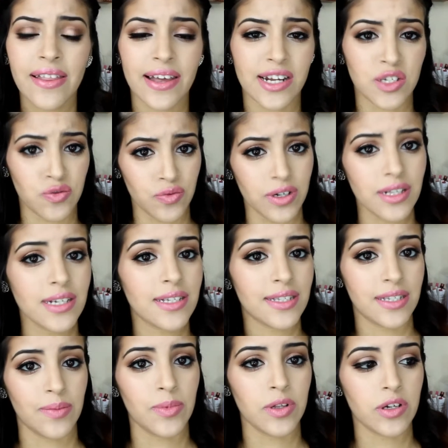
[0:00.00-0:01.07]
that is really
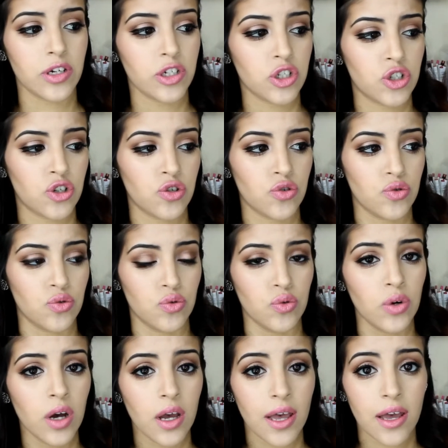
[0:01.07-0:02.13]
similar
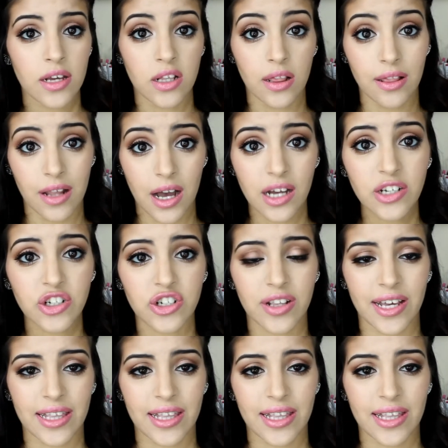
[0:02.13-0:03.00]
to Lush.